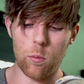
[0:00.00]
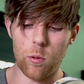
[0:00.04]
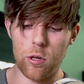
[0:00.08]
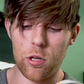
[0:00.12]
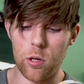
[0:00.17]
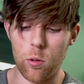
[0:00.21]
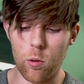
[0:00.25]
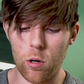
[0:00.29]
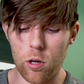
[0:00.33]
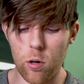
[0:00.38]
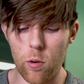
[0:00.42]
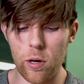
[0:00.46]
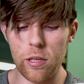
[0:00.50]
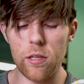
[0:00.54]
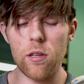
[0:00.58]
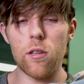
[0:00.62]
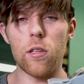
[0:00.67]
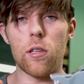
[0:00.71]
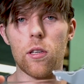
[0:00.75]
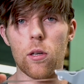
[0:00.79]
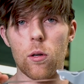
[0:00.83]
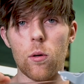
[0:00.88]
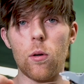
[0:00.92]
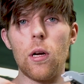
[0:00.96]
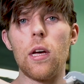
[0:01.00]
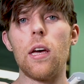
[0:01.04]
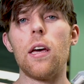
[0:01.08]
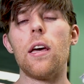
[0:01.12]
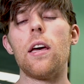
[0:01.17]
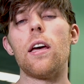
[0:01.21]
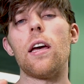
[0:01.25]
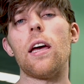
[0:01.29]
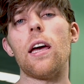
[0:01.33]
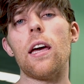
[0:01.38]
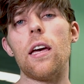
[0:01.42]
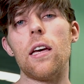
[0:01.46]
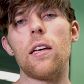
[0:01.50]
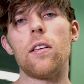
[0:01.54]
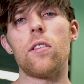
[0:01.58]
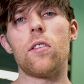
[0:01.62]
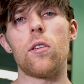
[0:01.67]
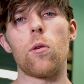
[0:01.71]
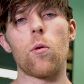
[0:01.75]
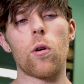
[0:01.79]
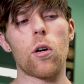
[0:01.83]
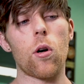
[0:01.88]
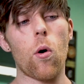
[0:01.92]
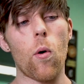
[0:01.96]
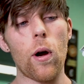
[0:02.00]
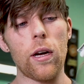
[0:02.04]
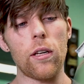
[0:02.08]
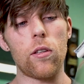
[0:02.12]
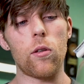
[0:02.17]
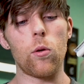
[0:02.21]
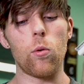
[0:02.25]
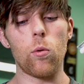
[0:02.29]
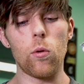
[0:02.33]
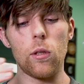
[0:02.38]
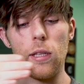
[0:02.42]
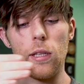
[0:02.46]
What you're going to do is you're going to